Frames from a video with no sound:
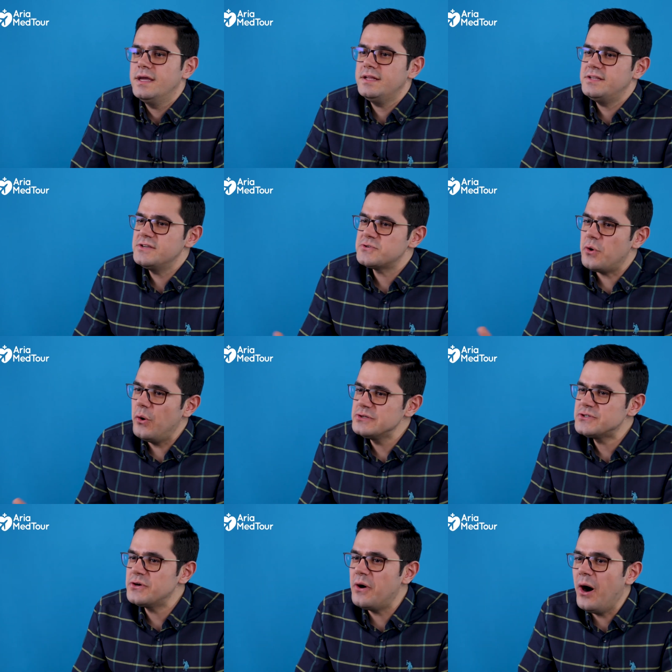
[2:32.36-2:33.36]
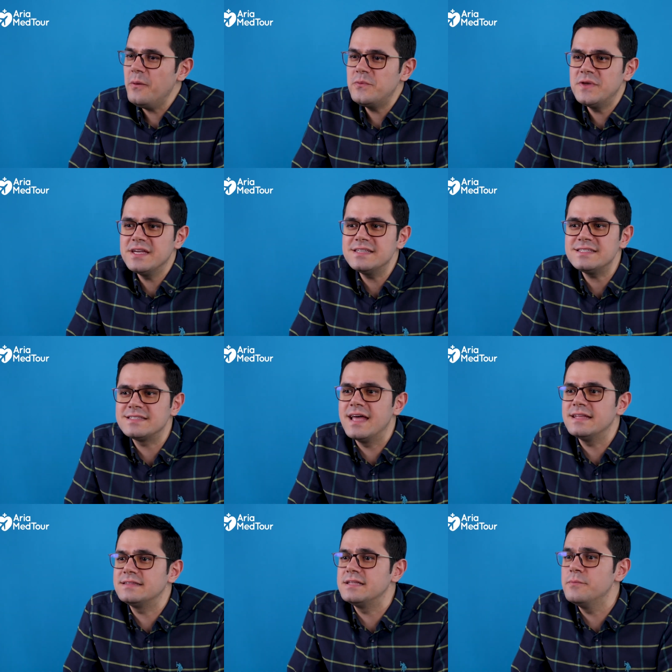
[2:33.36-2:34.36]
It is also obvious
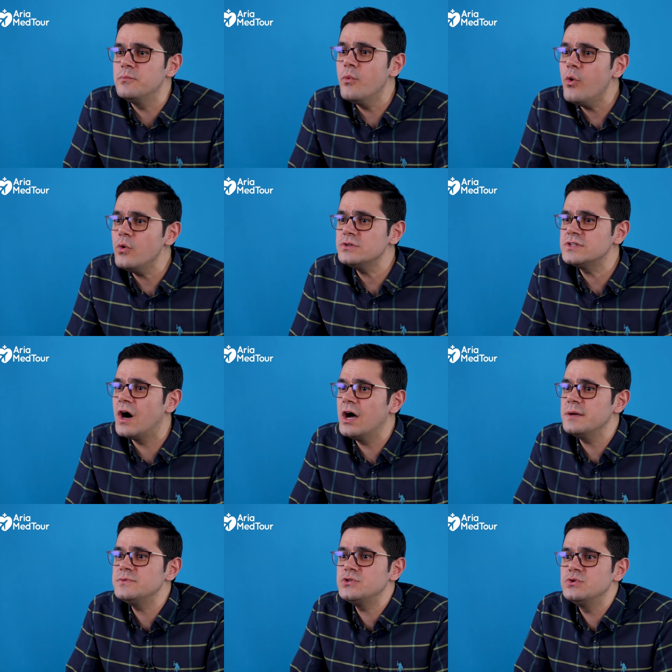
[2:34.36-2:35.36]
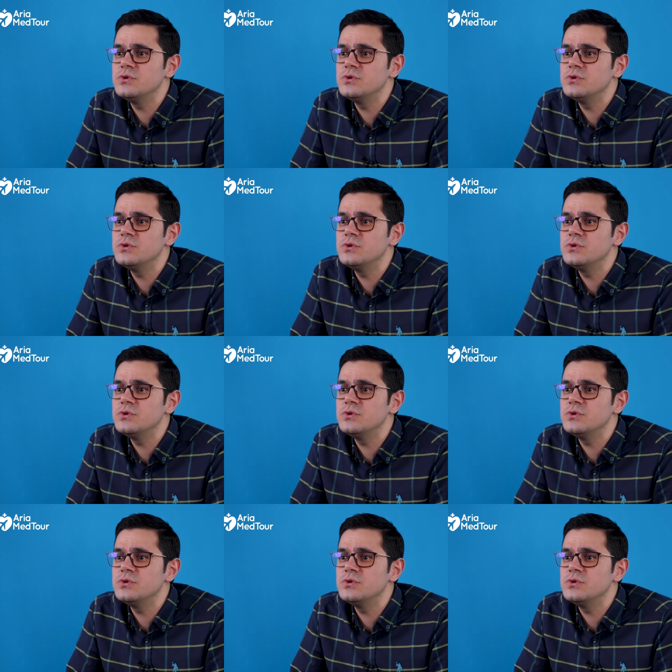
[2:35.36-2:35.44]
that the more times you